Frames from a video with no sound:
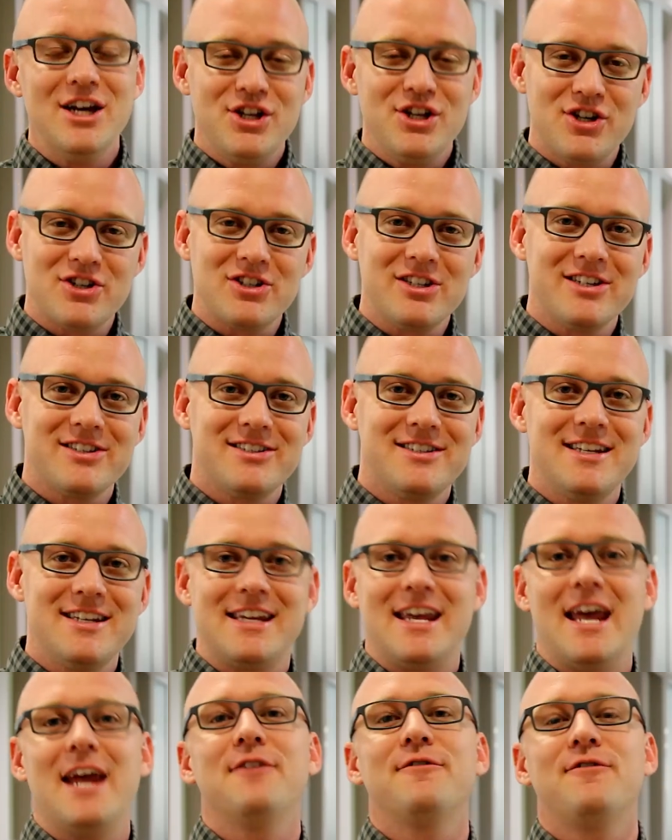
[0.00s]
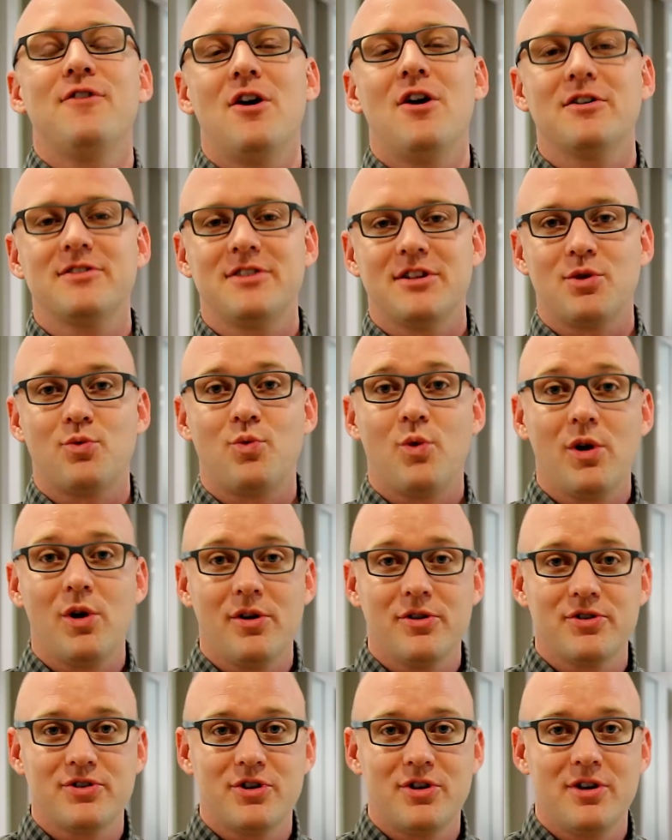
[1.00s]
Just listen to Cate Faulkes at the
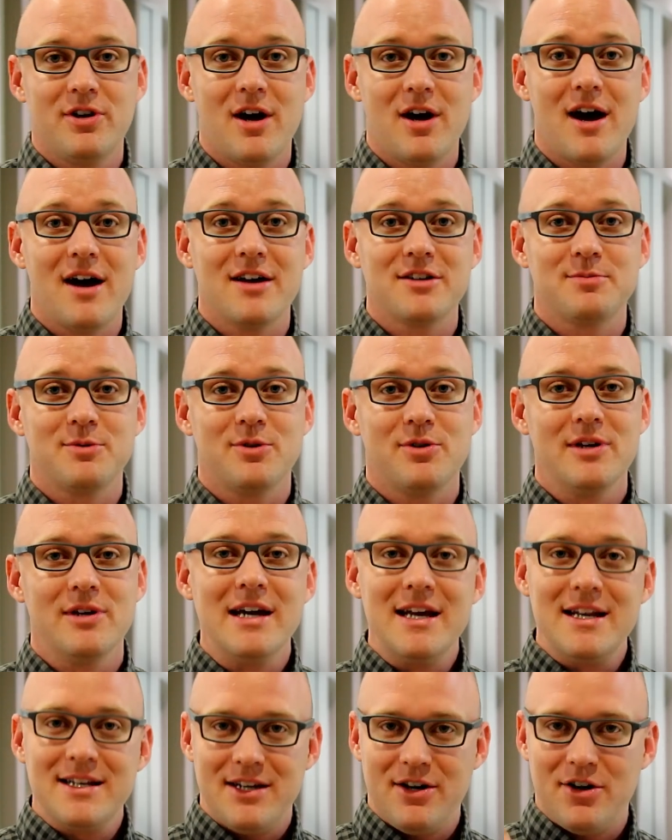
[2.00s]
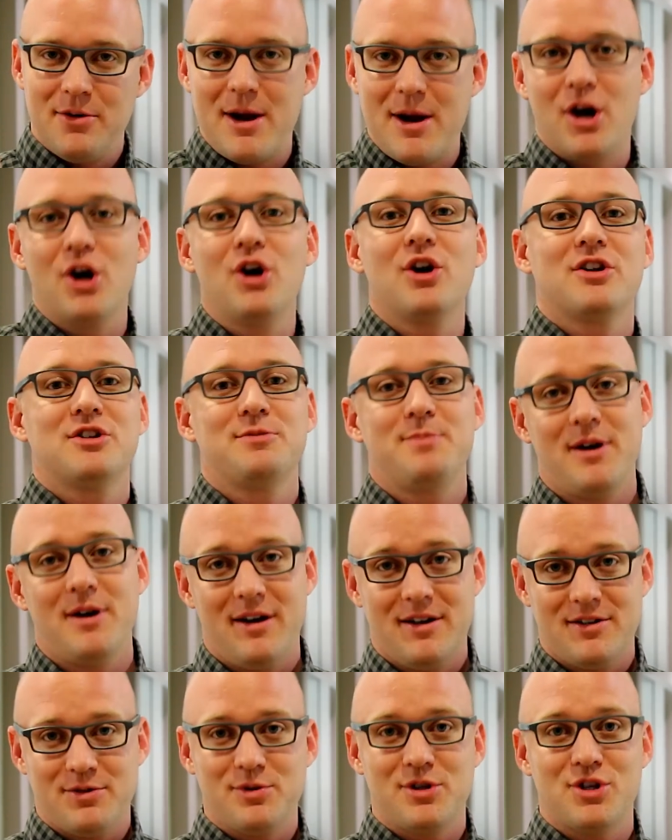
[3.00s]
Royal Surrey Hospital to hear about her
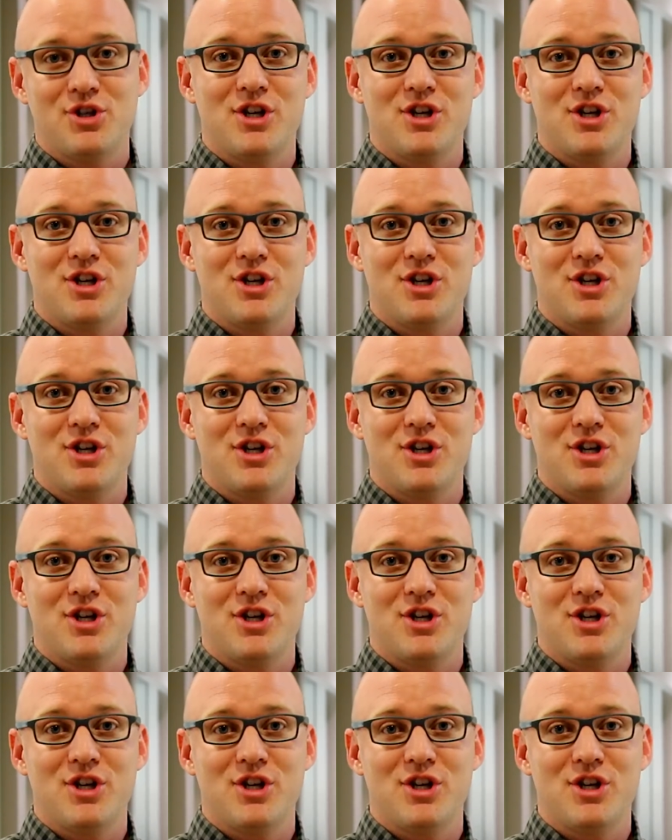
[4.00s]
experience with the